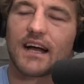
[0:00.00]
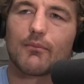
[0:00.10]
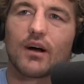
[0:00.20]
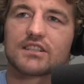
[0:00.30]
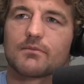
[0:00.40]

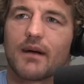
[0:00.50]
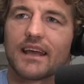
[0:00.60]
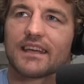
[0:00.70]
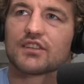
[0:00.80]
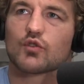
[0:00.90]
I'm watching
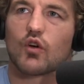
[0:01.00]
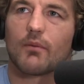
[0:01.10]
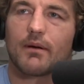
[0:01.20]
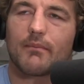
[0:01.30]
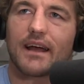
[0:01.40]
my kids grow
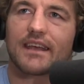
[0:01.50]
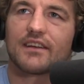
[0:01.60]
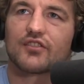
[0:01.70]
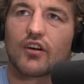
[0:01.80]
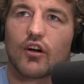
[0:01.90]
up, and my
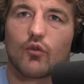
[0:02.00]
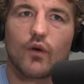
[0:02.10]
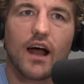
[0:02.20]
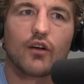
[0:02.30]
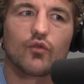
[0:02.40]
kids are
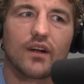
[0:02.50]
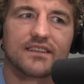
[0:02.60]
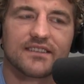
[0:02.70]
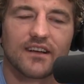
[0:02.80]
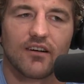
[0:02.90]
around
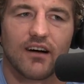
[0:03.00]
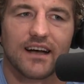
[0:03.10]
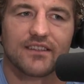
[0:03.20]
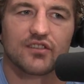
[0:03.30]
wrestling a lot.